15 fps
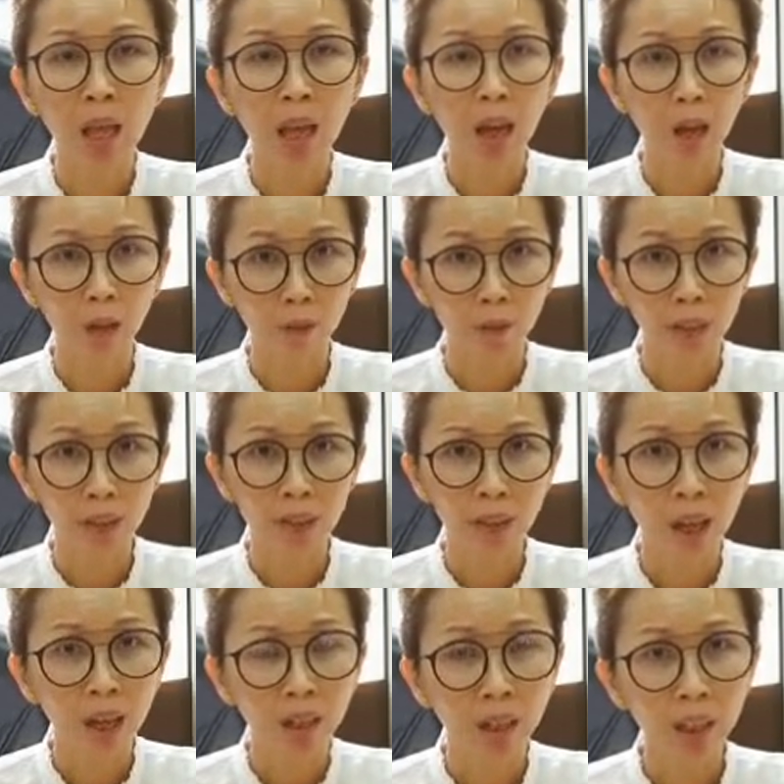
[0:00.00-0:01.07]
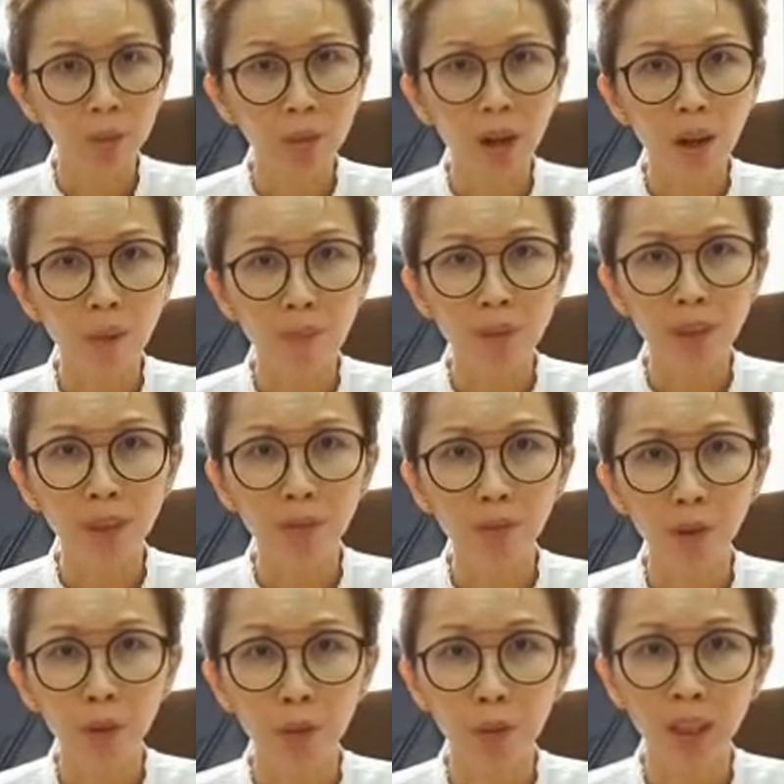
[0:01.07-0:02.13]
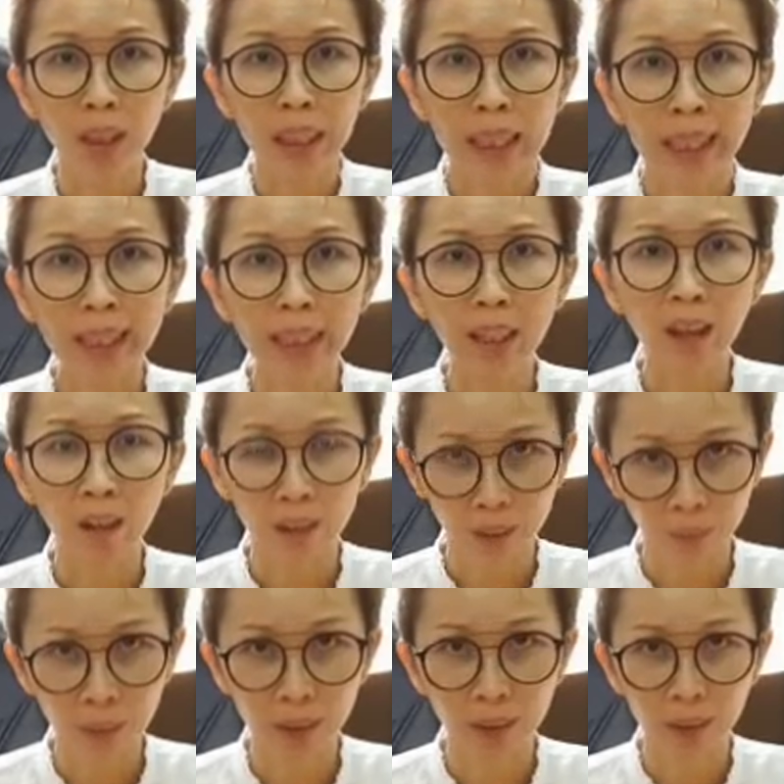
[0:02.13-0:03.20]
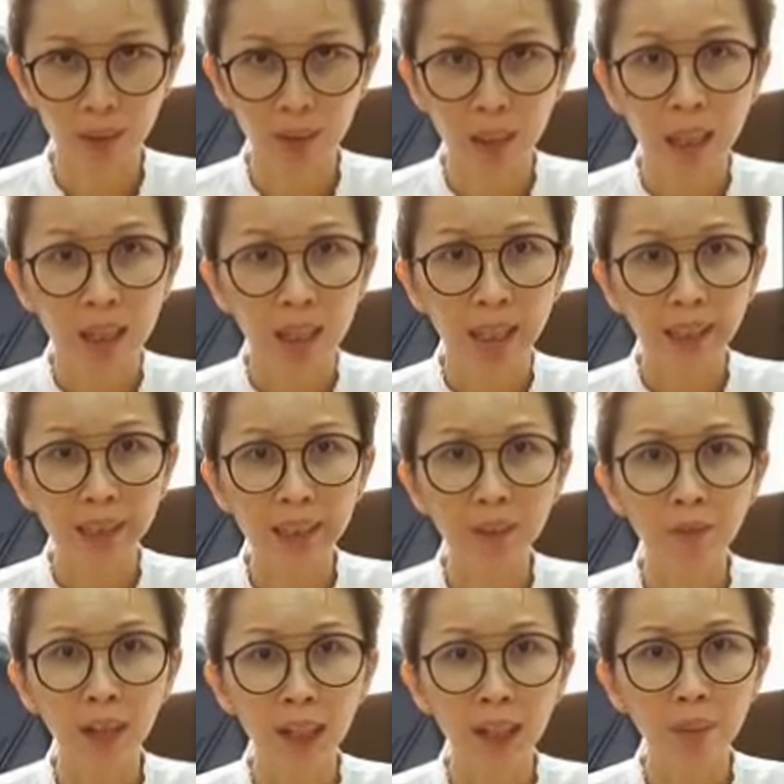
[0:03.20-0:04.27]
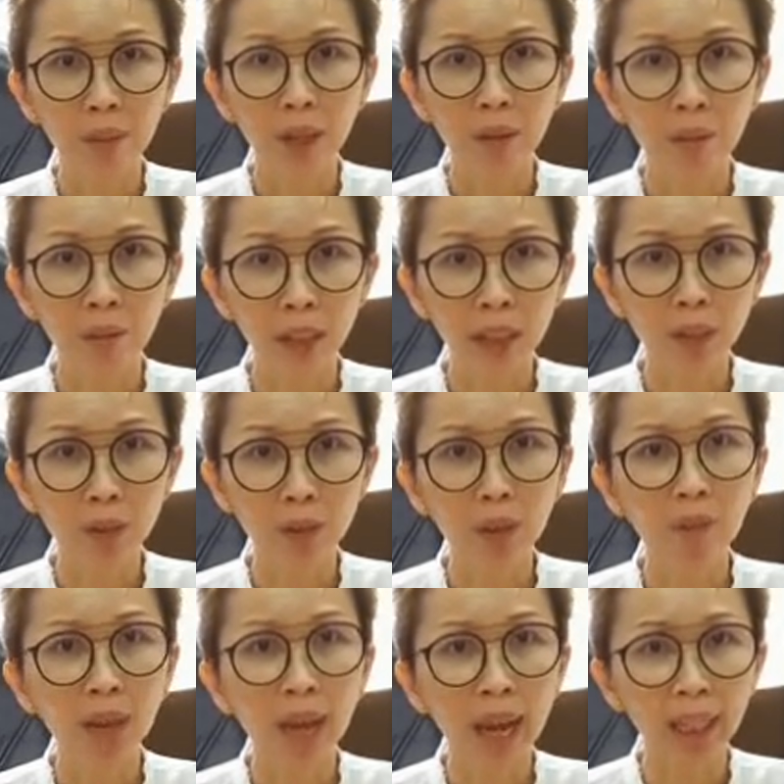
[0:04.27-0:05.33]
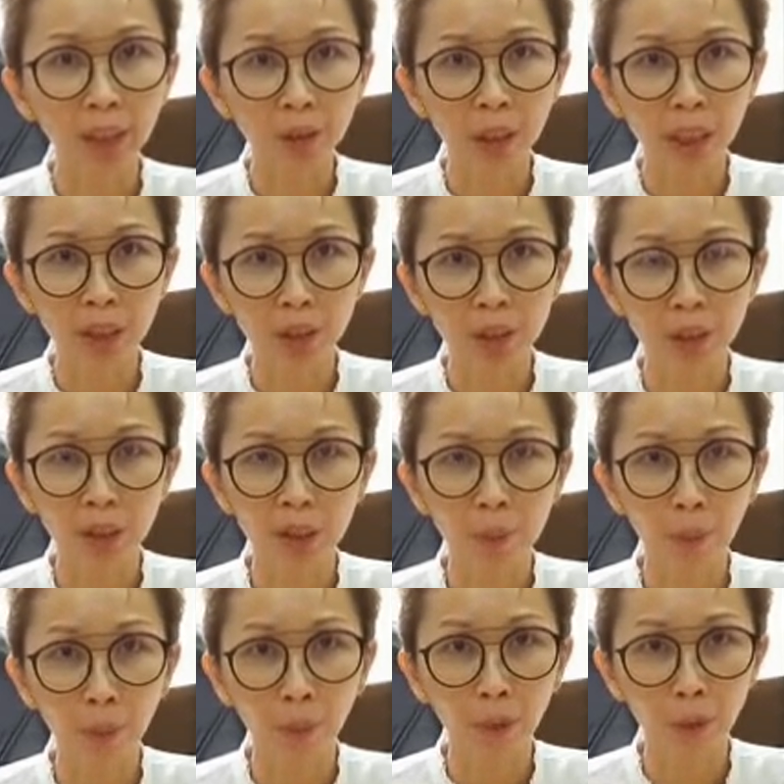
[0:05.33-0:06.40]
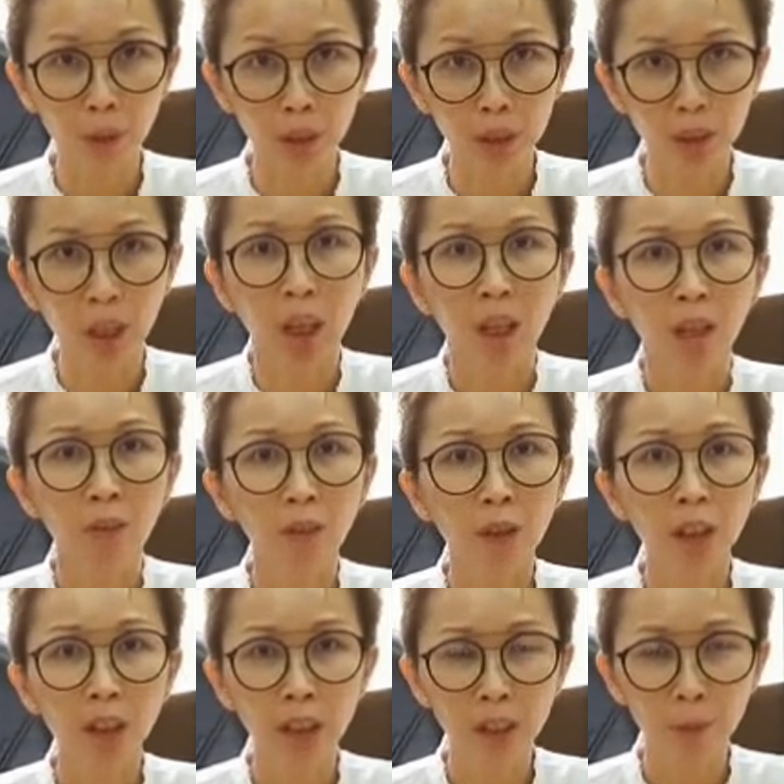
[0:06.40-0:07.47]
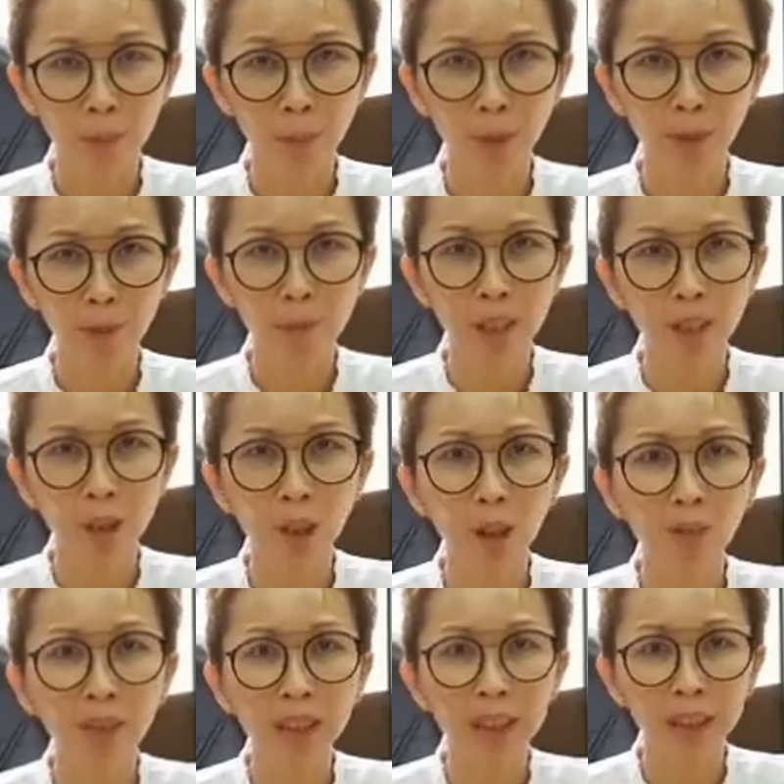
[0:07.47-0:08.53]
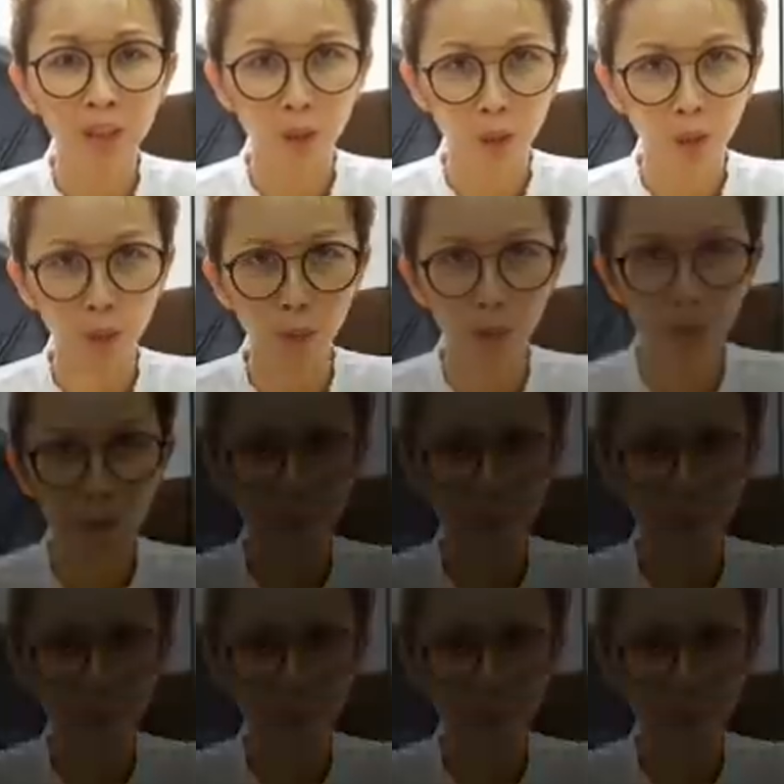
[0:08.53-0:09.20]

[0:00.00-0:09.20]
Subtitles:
Often, he would observe children in the hospitals and develop a range of educational approaches for the improvement of these children.